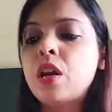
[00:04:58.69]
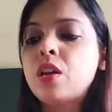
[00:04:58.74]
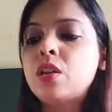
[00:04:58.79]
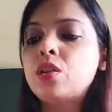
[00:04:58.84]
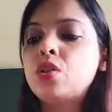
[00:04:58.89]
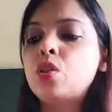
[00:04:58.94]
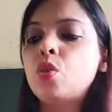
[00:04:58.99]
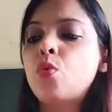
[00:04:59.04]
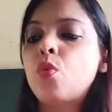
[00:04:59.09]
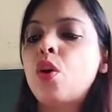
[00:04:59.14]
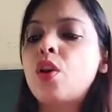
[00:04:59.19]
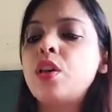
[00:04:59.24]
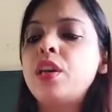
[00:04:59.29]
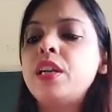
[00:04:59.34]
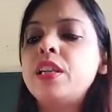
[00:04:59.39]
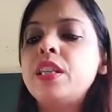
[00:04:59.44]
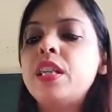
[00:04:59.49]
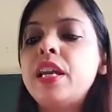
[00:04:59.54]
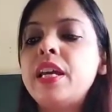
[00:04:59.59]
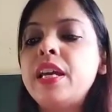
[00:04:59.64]
So what
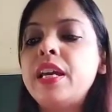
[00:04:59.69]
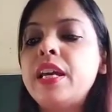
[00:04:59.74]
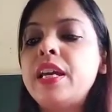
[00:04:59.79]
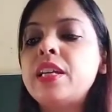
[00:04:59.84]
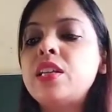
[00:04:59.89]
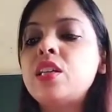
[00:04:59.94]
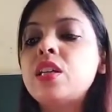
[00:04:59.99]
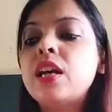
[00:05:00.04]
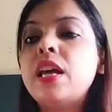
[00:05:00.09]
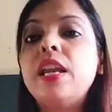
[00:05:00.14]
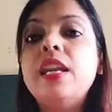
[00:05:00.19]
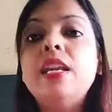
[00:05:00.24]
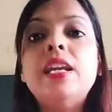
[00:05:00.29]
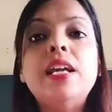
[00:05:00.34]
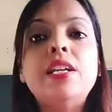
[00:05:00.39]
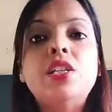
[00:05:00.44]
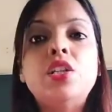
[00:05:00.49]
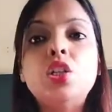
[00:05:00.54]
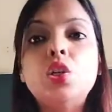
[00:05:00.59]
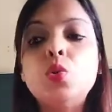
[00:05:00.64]
did they eat?
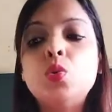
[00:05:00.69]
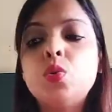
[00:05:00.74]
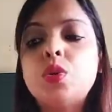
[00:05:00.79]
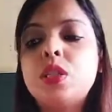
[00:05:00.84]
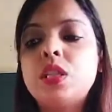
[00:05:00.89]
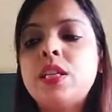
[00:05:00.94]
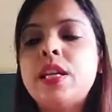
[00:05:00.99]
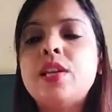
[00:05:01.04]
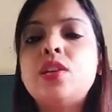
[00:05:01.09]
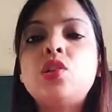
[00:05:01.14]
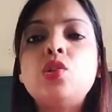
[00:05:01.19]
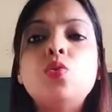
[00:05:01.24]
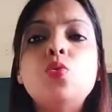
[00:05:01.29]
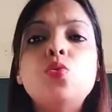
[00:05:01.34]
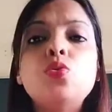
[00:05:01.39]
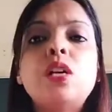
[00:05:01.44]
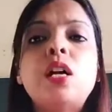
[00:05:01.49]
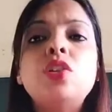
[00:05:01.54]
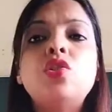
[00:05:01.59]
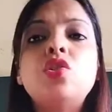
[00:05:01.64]
lettuce. Lettuce
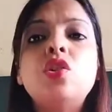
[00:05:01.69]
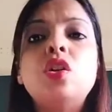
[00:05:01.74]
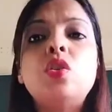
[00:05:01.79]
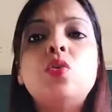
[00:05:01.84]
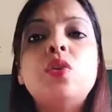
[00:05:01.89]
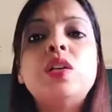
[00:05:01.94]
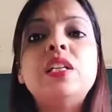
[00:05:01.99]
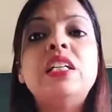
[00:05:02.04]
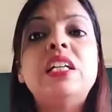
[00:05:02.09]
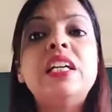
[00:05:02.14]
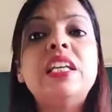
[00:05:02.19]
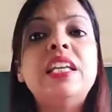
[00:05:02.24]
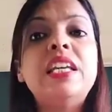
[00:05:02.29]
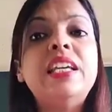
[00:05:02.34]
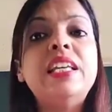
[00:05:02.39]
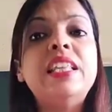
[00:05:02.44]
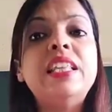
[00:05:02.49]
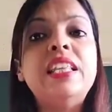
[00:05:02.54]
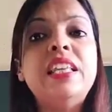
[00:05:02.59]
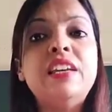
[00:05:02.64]
are, children,
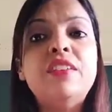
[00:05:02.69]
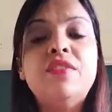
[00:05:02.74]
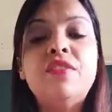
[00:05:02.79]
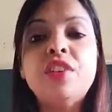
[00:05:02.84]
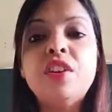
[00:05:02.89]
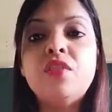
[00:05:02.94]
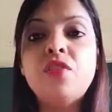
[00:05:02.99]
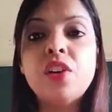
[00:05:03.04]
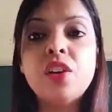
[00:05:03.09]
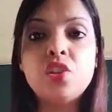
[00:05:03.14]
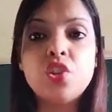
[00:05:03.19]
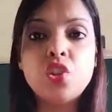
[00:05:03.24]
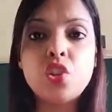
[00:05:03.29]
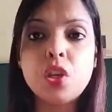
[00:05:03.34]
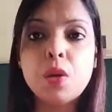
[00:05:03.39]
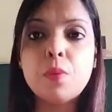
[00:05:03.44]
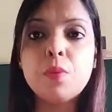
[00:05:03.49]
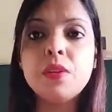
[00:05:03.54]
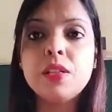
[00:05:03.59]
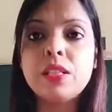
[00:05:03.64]
green leafy
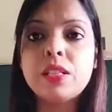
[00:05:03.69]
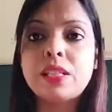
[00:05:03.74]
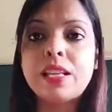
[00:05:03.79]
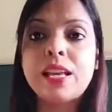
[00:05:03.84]
vegetables like